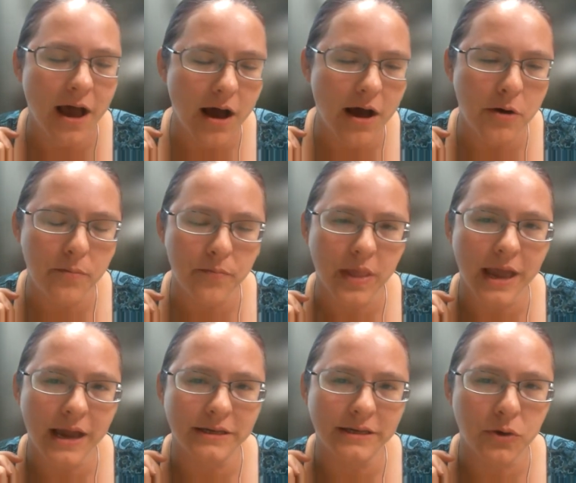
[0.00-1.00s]

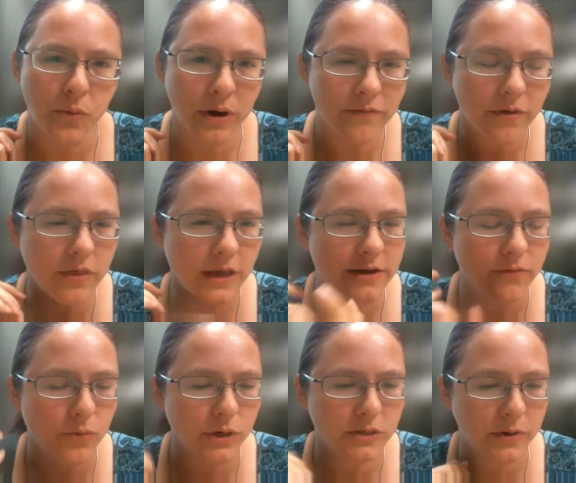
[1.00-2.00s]
And so one of the things I've
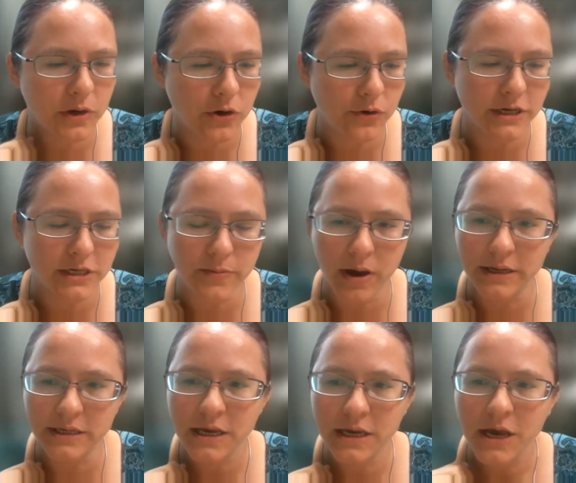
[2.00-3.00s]
always been curious about
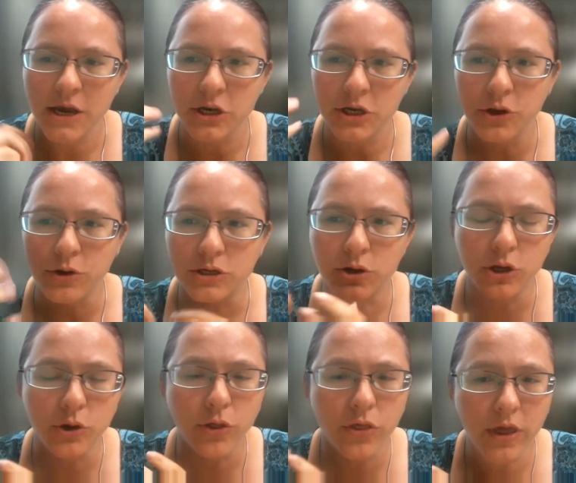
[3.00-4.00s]
is, do
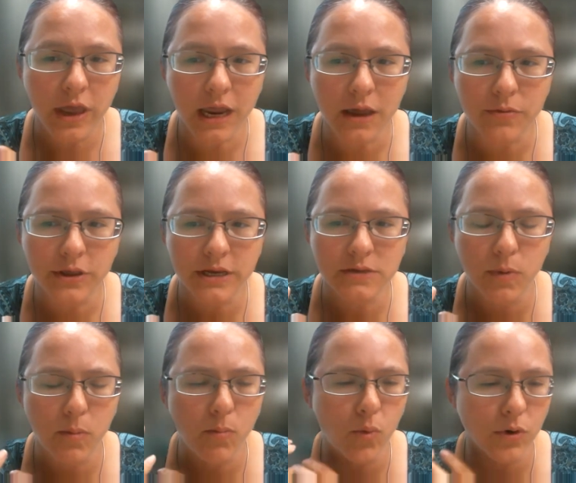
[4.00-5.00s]
you think these
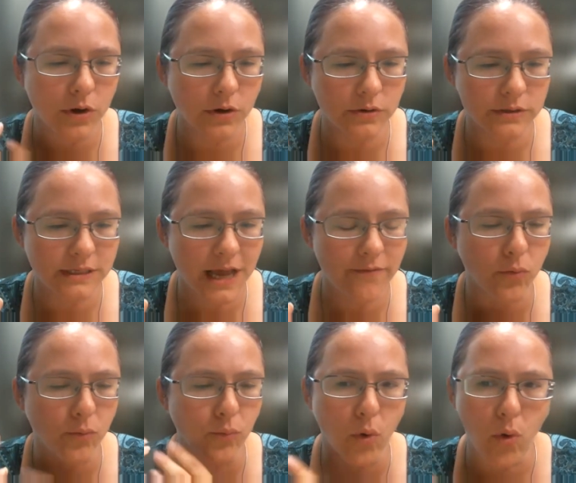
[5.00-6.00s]
memorials have a
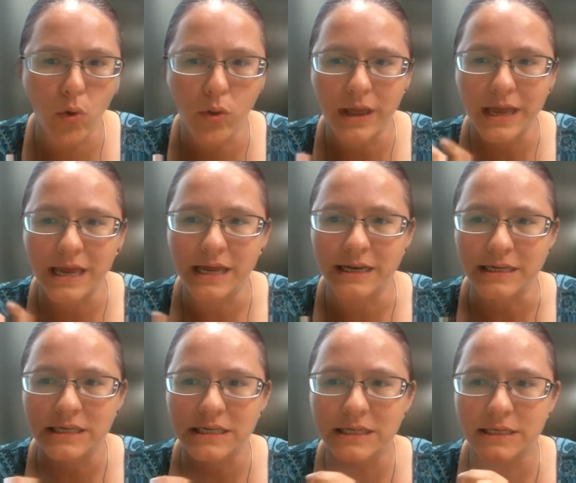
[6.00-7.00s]
role in
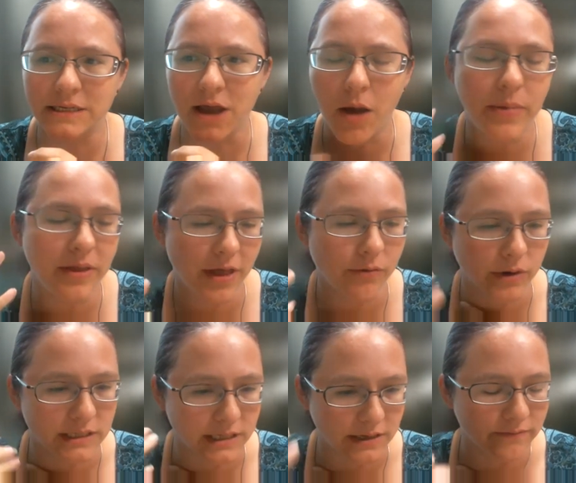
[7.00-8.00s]
stopping that
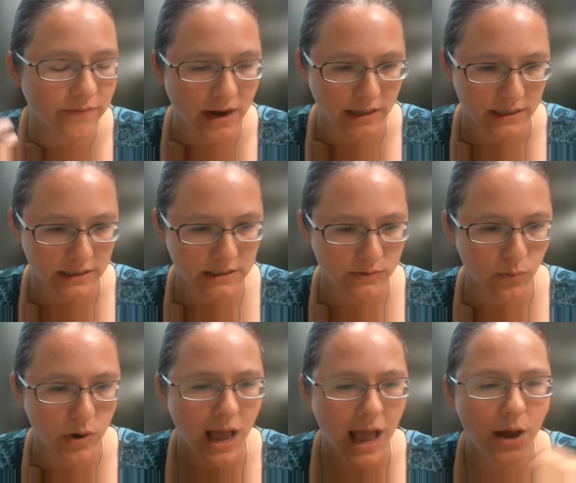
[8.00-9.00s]
resonant violence?
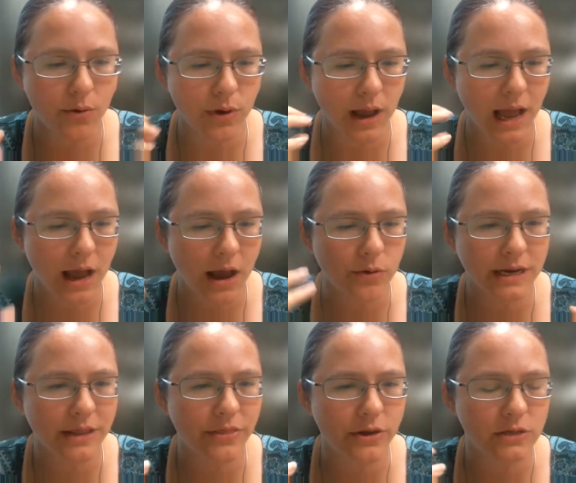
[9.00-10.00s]
How
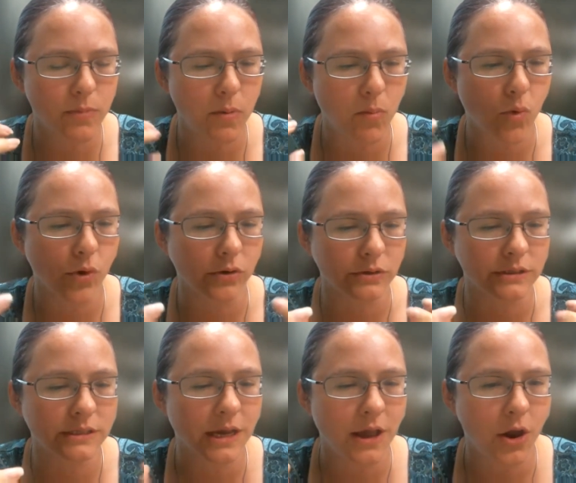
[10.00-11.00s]
can these
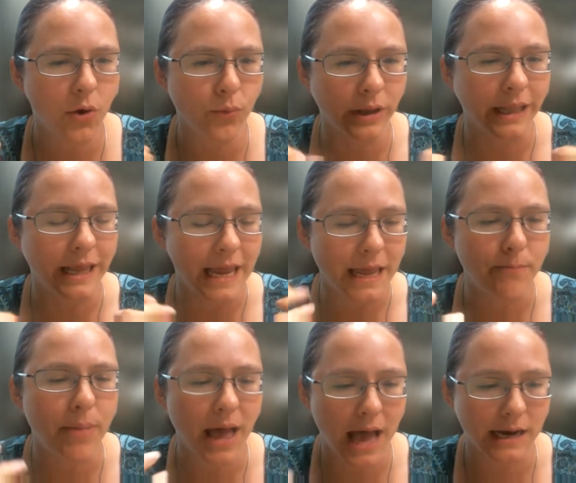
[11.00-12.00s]
memorials really
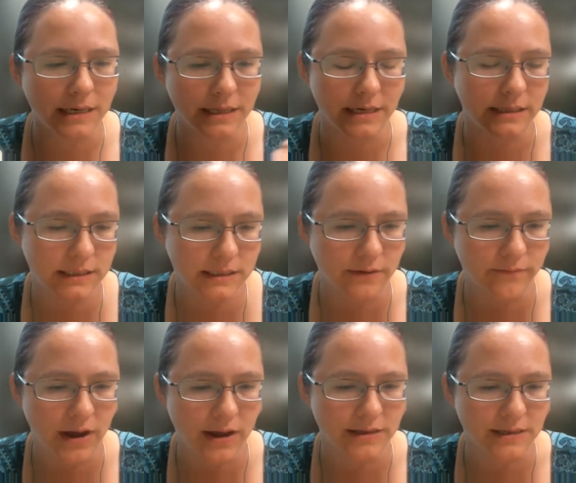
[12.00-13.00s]
impact this
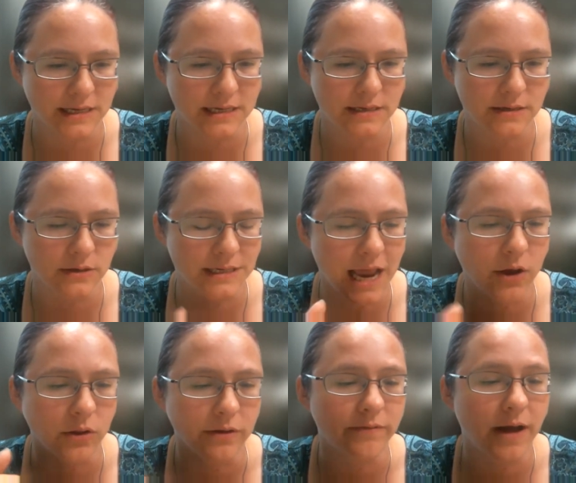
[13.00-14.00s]

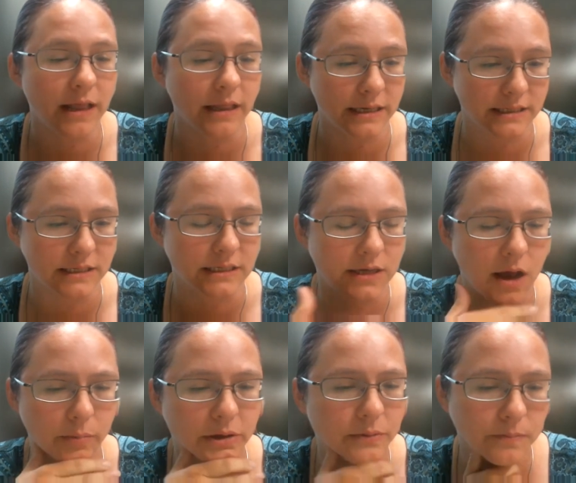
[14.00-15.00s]
cycle of violence and
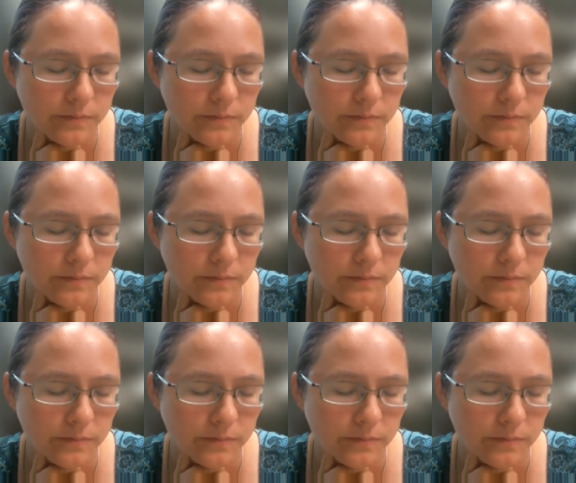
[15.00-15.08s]
stop it?